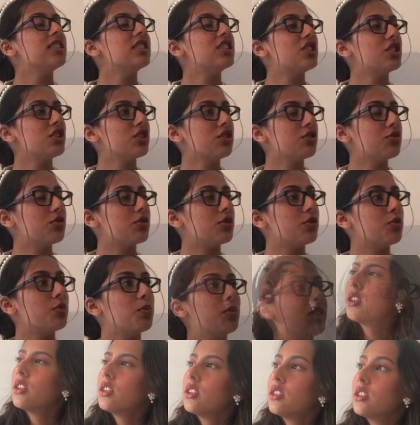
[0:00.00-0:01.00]
children
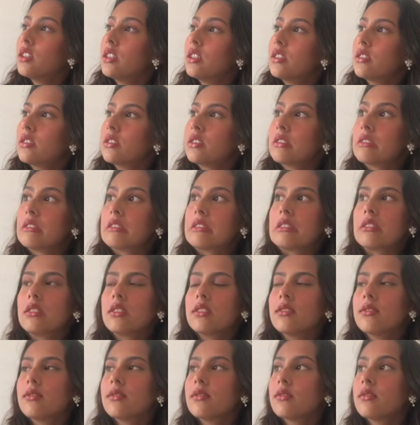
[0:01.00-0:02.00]
will never see this
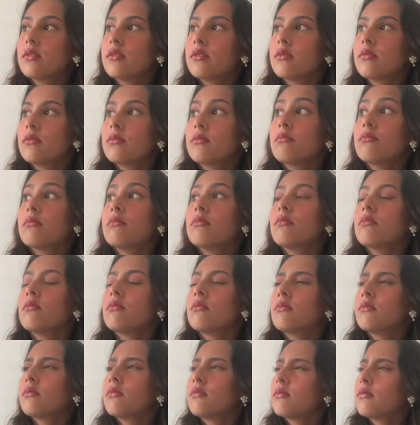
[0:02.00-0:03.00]
side of the
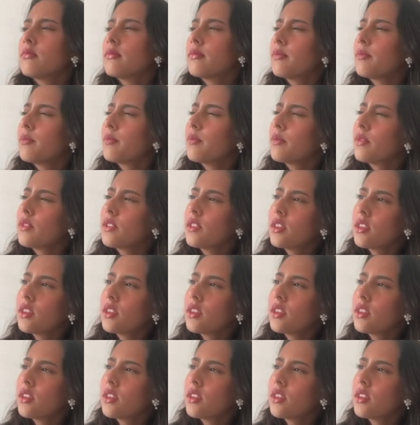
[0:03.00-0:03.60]
society.